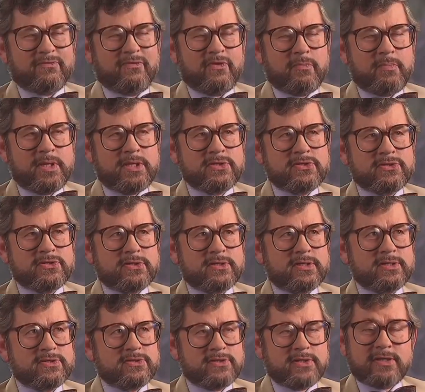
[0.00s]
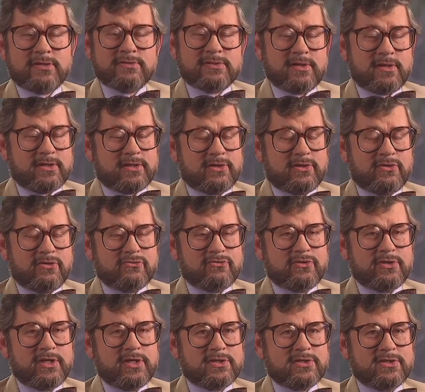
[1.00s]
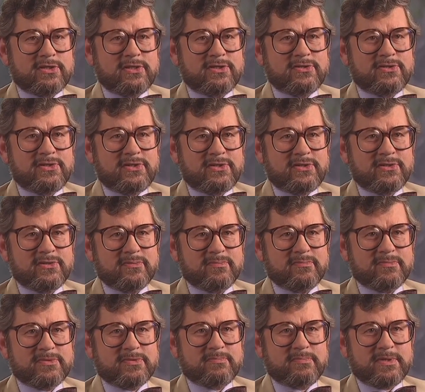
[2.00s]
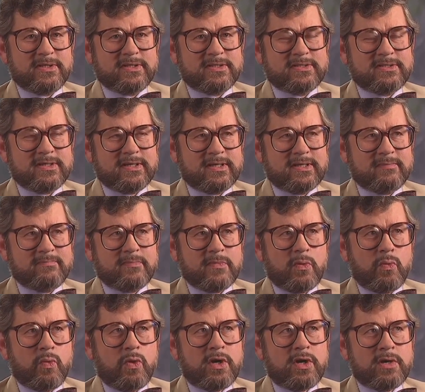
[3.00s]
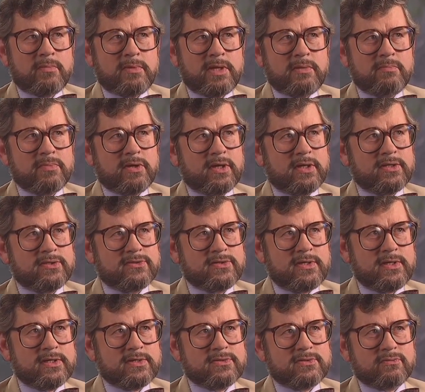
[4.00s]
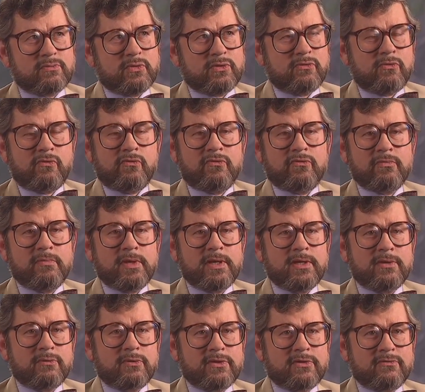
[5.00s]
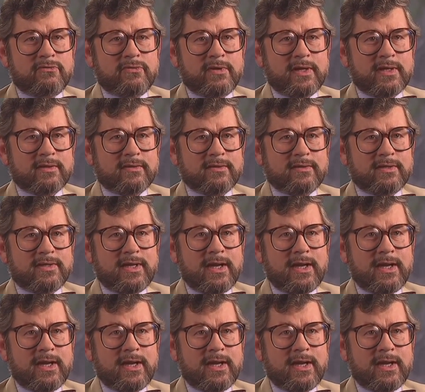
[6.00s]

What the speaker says: Forbidden science sounds like a contradiction in terms, but what I mean by it is this. We're all familiar with the fact that